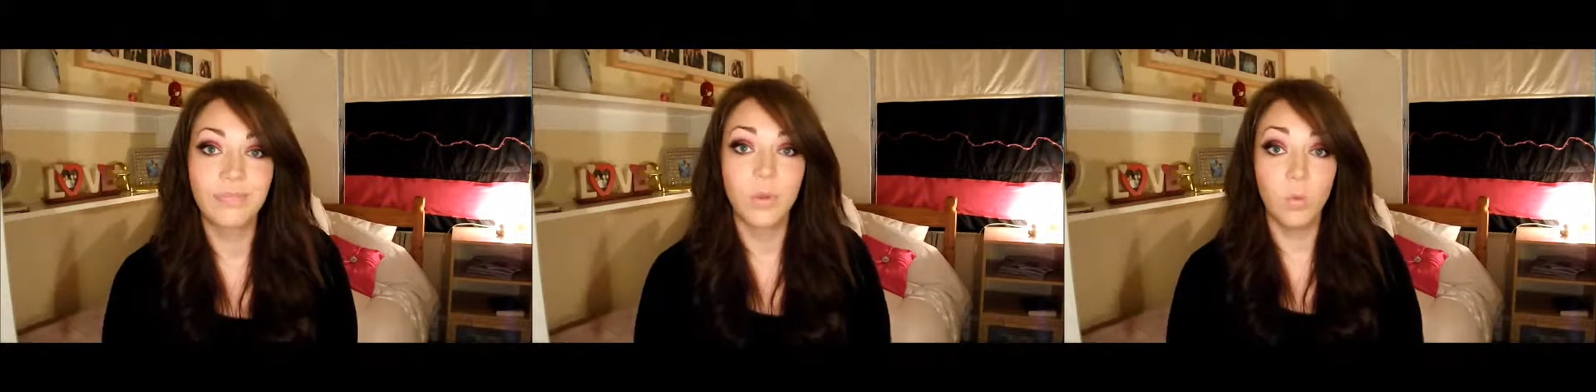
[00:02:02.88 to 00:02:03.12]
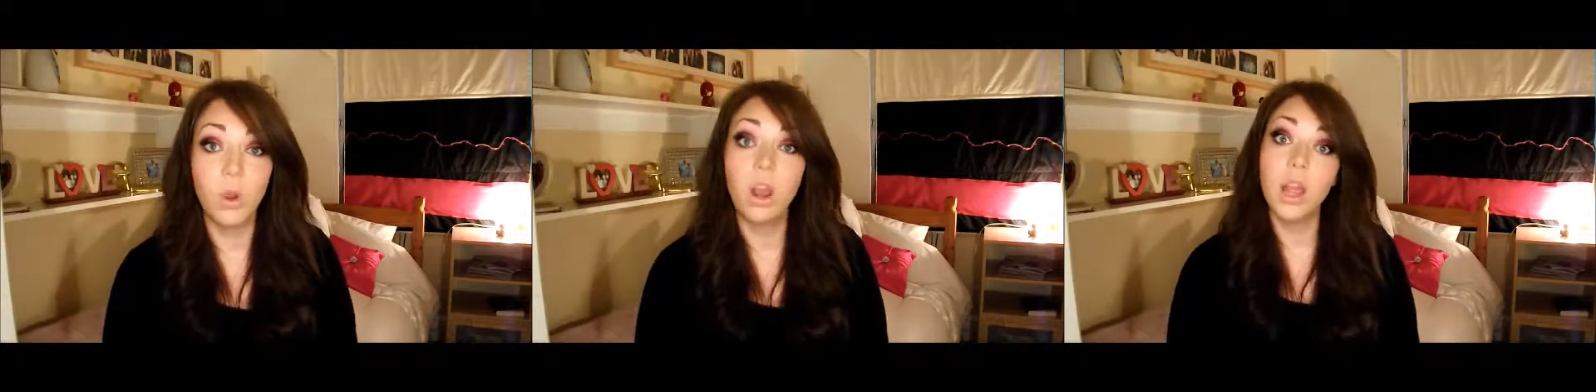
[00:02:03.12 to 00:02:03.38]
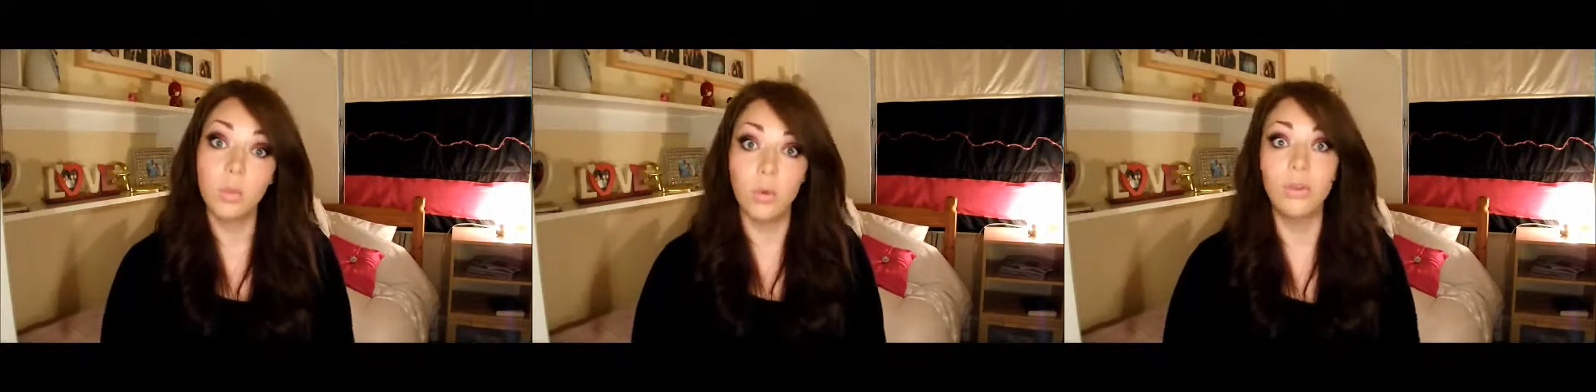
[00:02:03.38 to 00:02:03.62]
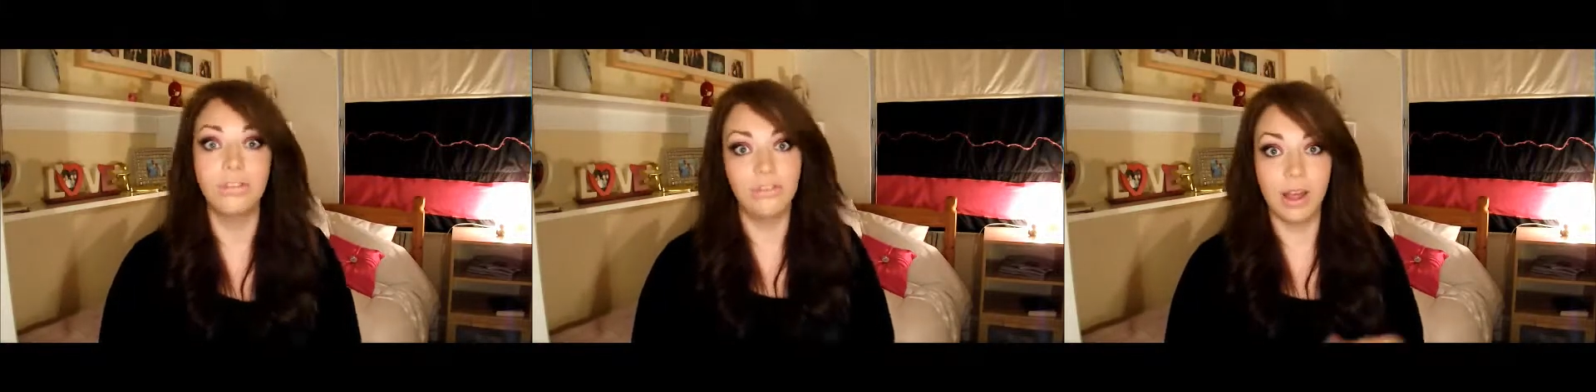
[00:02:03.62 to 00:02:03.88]
Well, I
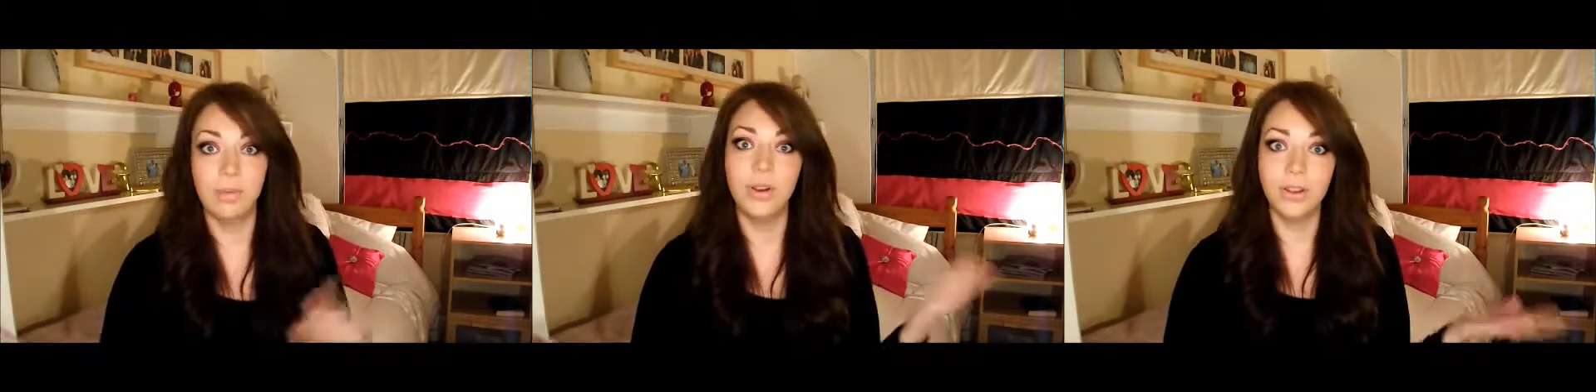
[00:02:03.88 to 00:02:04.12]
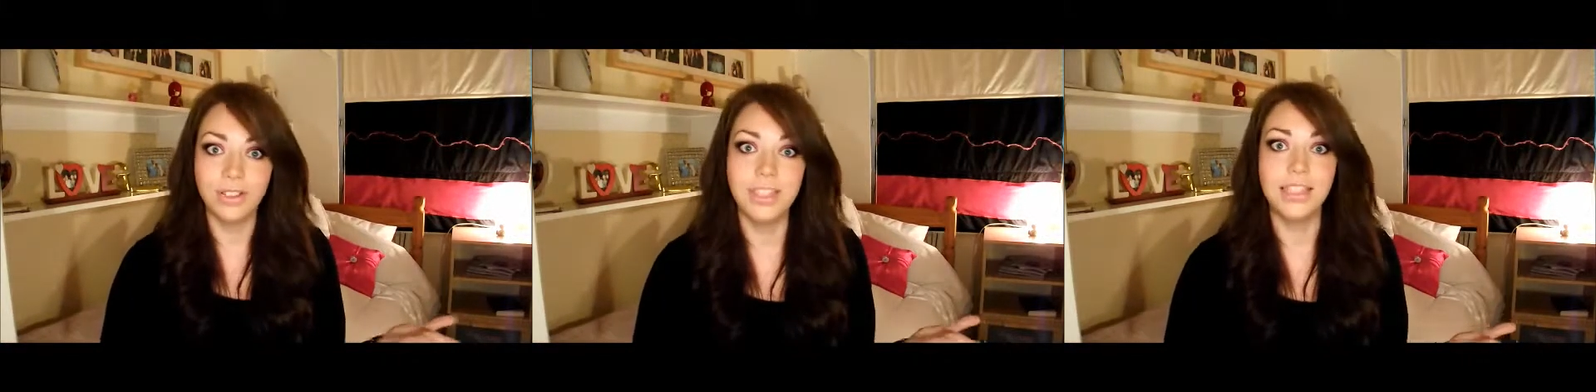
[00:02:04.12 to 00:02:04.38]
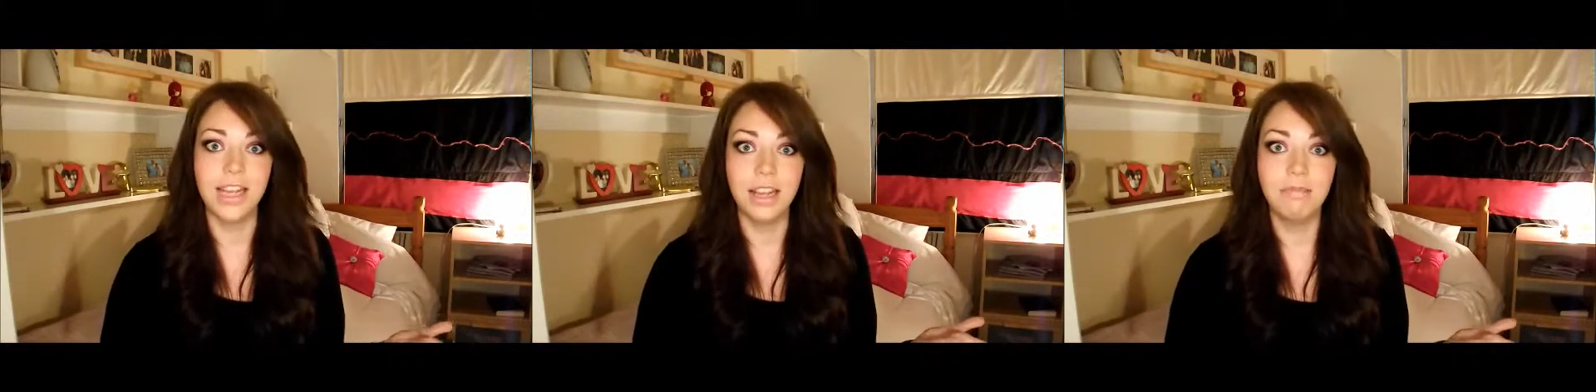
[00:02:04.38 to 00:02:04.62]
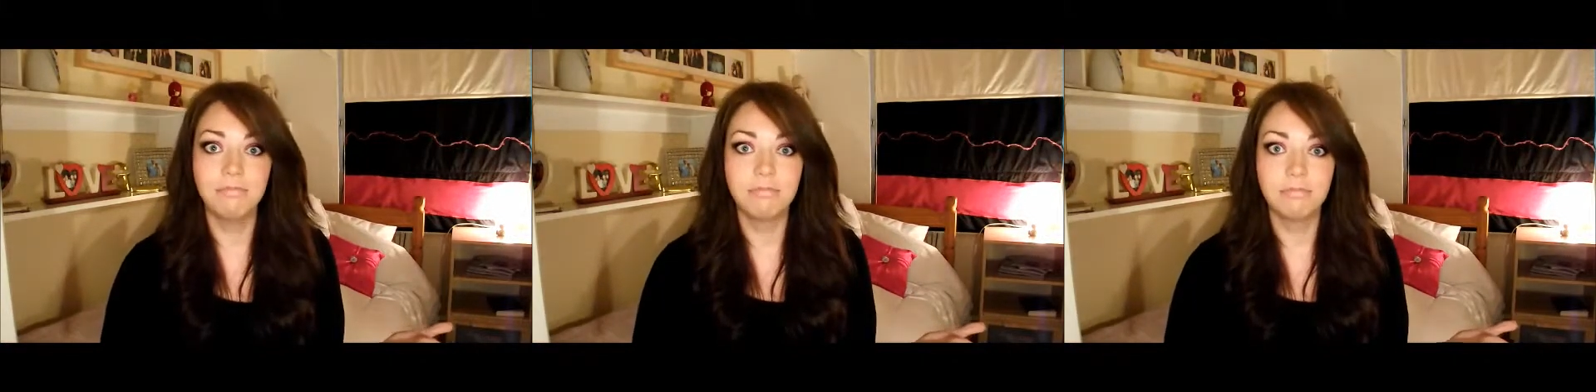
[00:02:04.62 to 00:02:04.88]
want Fabulosity.
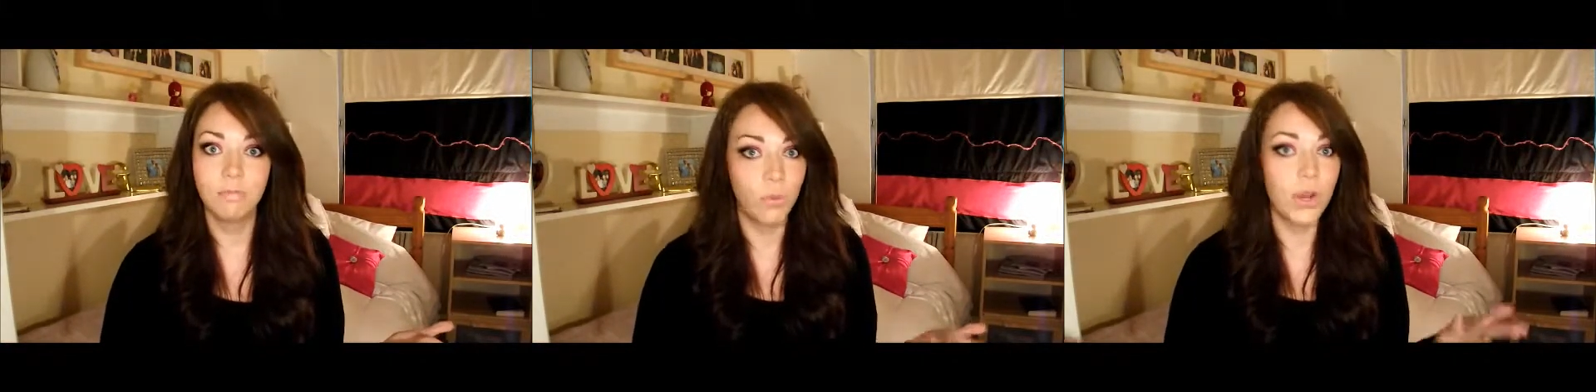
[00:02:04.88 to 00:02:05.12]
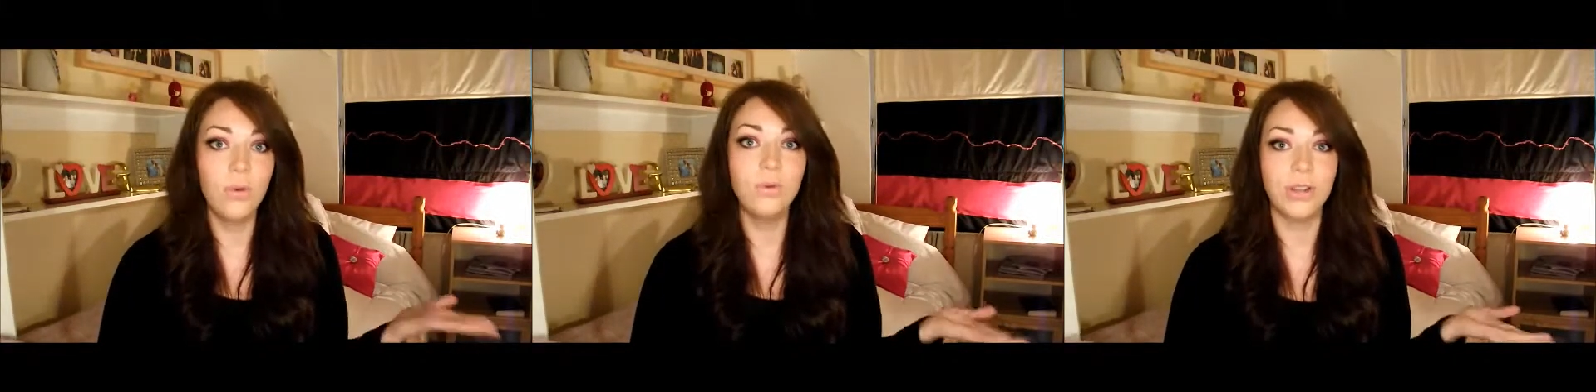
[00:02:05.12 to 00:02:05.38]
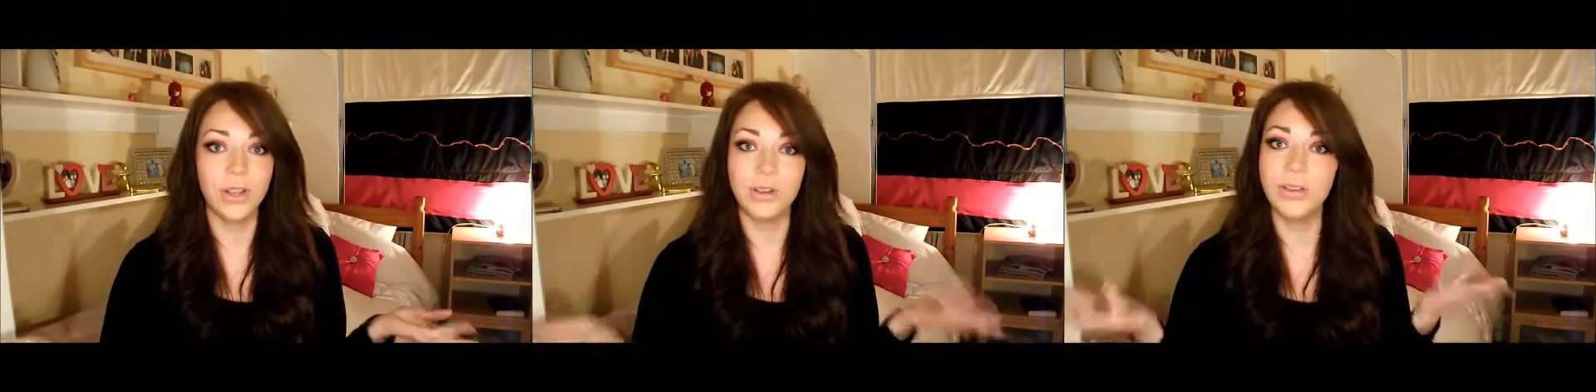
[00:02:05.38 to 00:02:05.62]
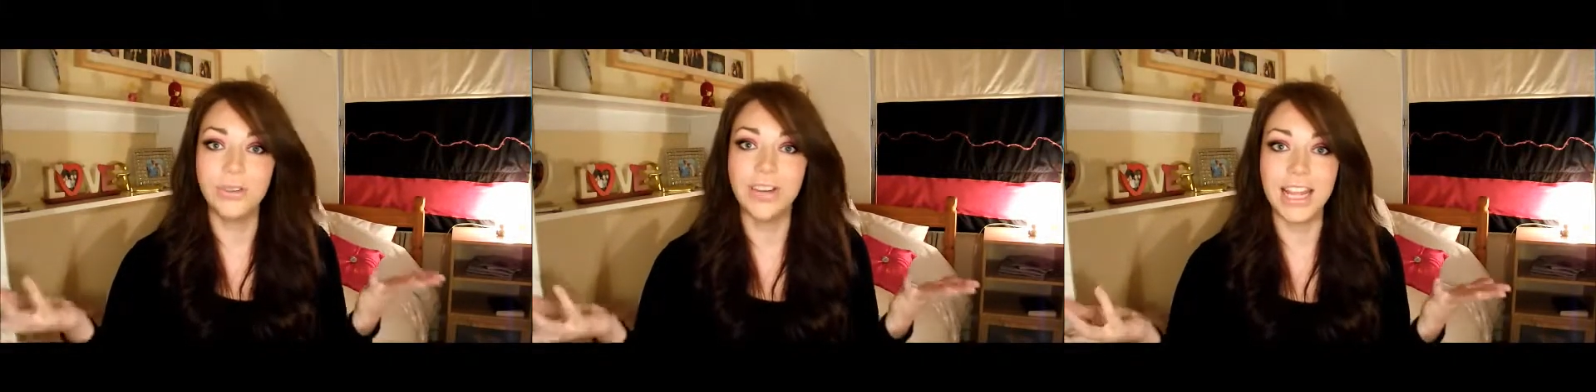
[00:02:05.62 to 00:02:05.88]
We all do,
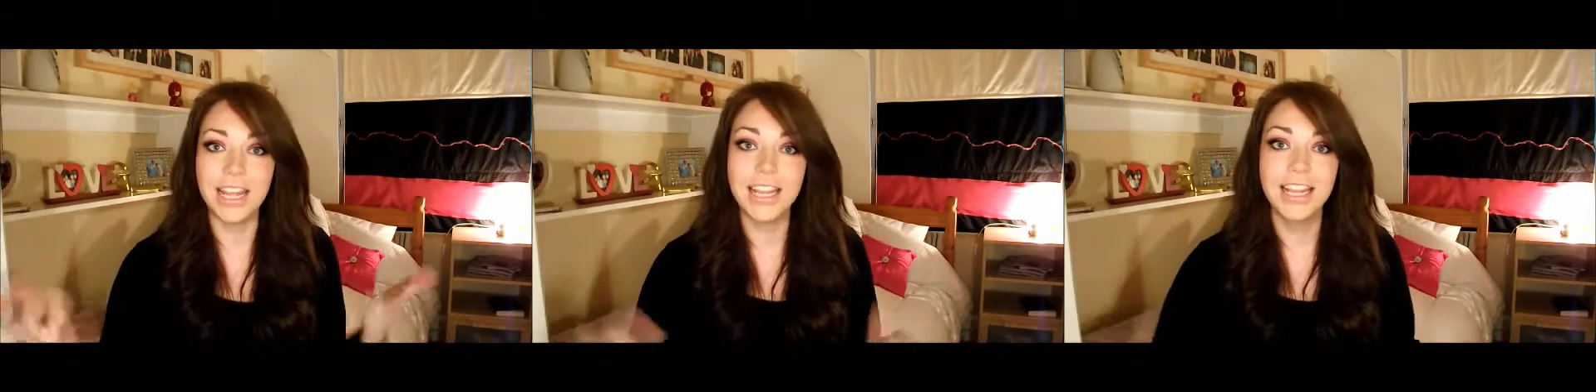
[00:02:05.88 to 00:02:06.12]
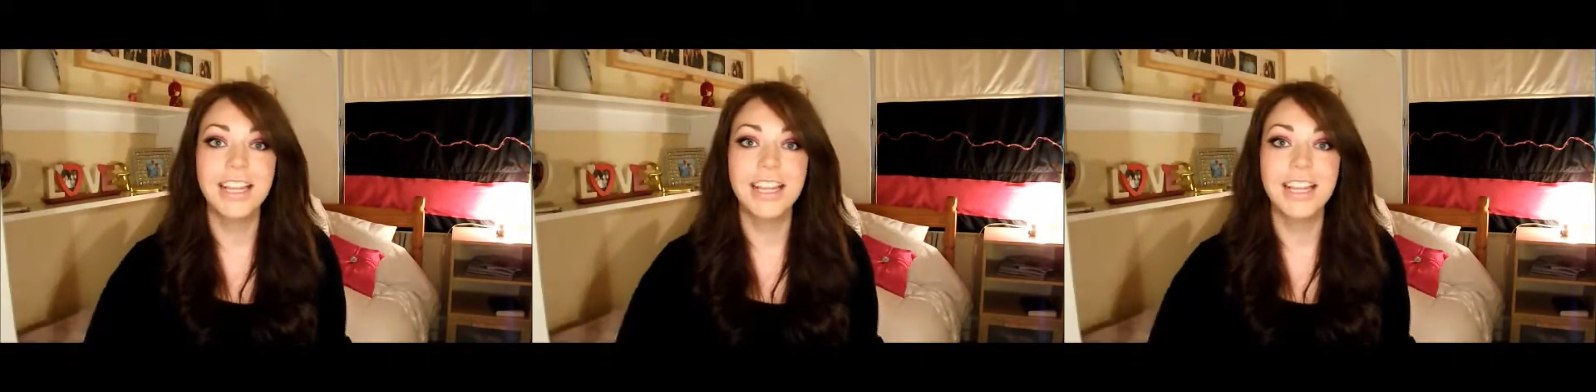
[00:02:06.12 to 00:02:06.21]
surely.